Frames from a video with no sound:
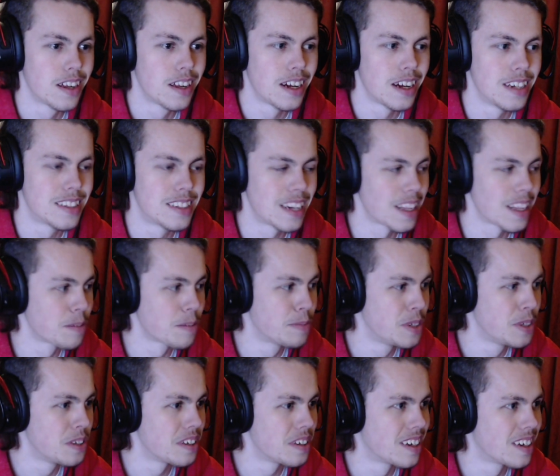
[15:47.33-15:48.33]
Is that the
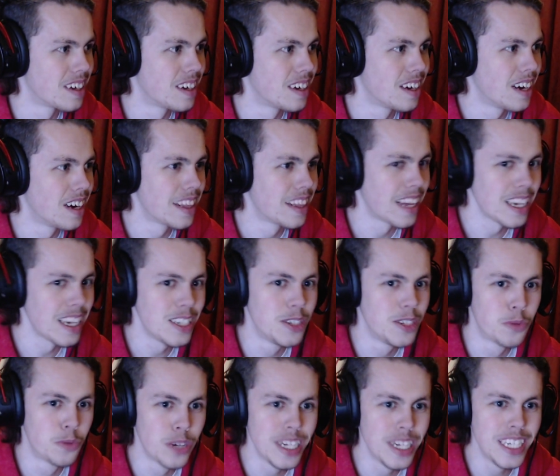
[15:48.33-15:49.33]
mu- Are they
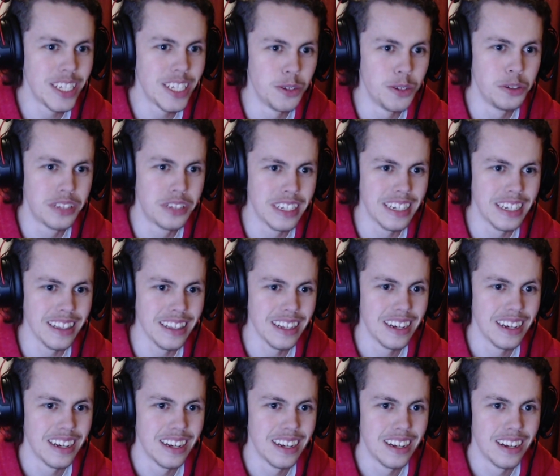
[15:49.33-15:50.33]
reusing?
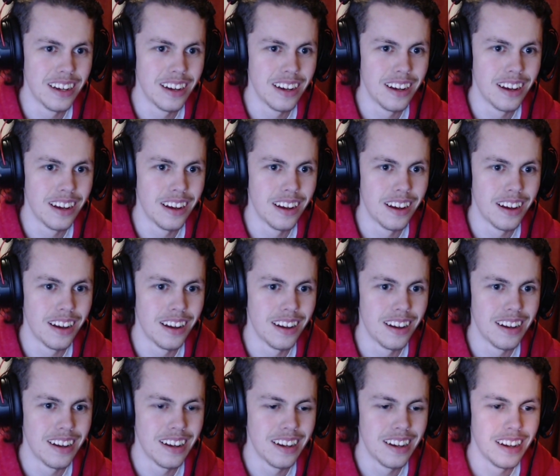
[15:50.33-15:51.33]

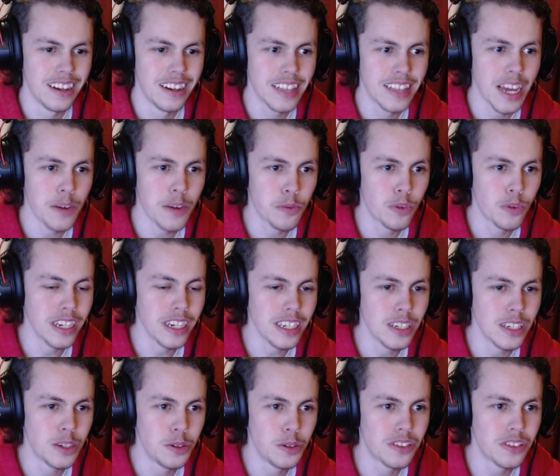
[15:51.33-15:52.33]
They're
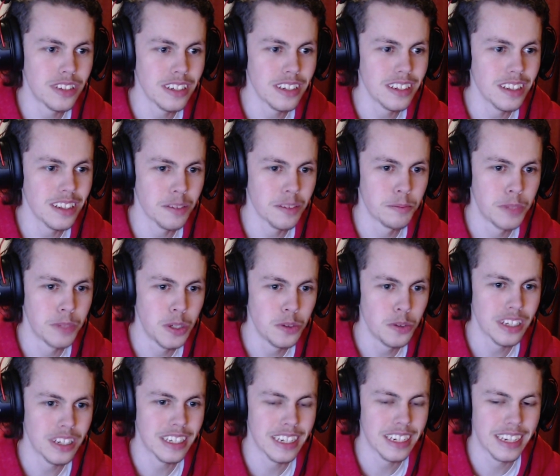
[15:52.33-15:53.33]
reusing the
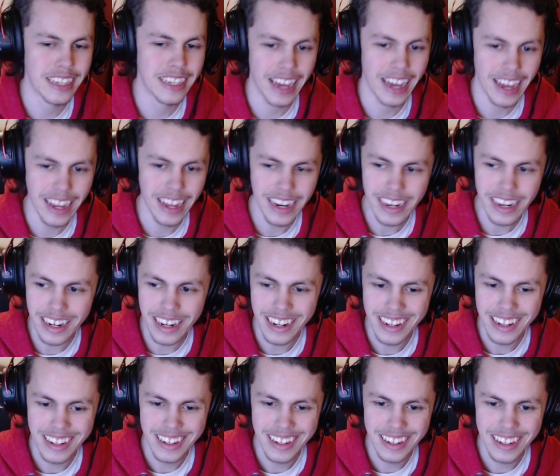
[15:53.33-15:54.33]
music again?
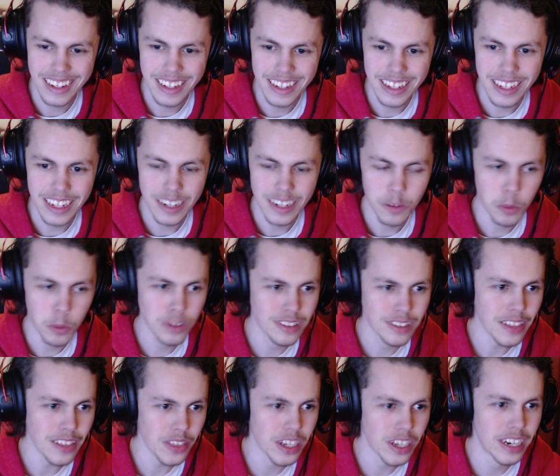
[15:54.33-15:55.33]
Was
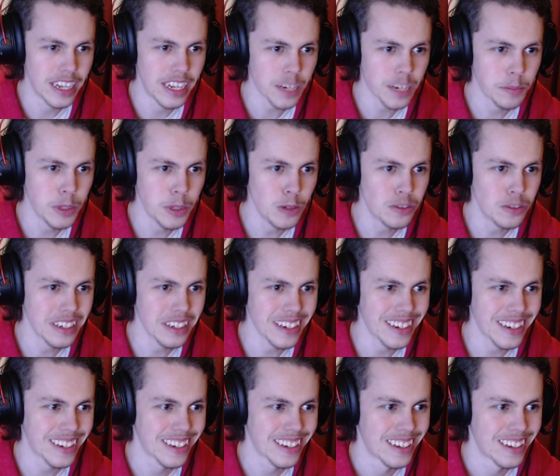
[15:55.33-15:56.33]
that the Nick
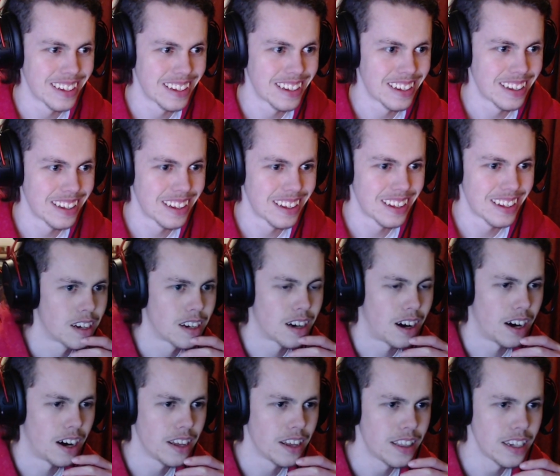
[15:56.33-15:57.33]
music?
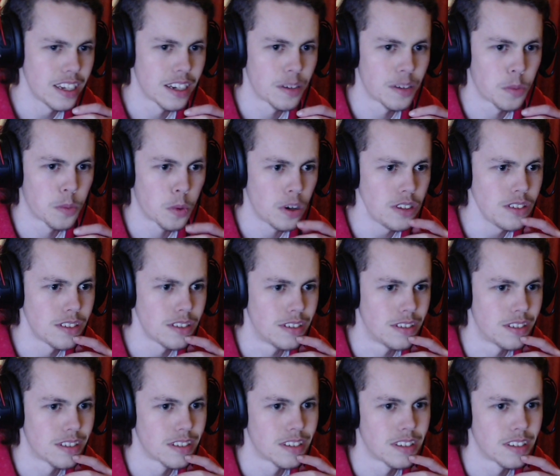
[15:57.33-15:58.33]
I think it was.
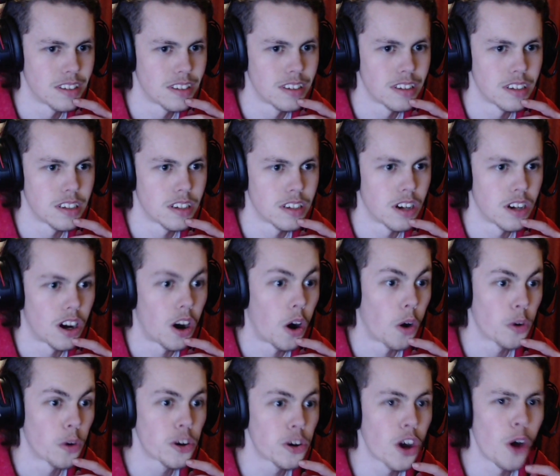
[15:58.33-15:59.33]

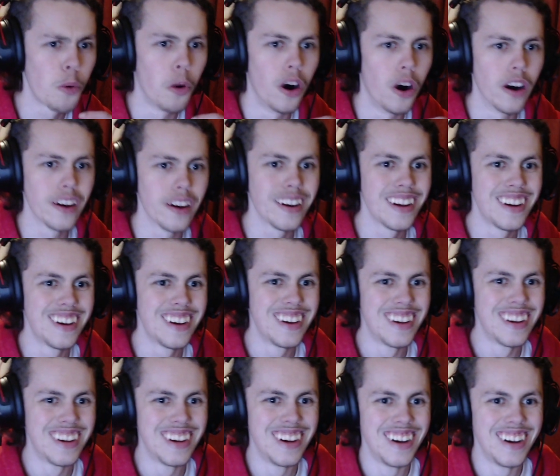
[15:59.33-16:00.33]
Oh, go on.
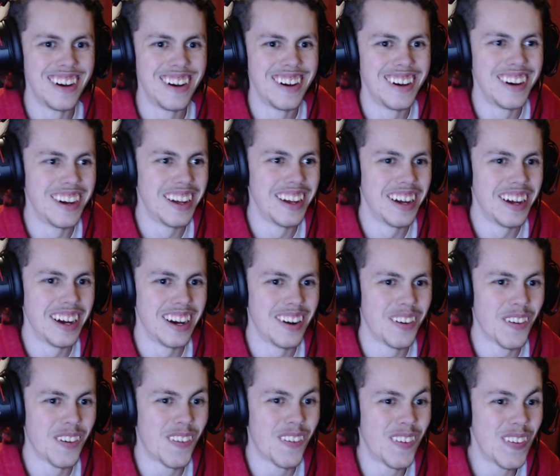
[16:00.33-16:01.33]

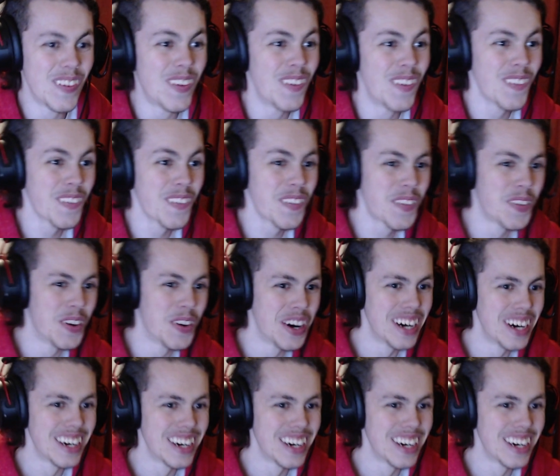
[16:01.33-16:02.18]
Ooh.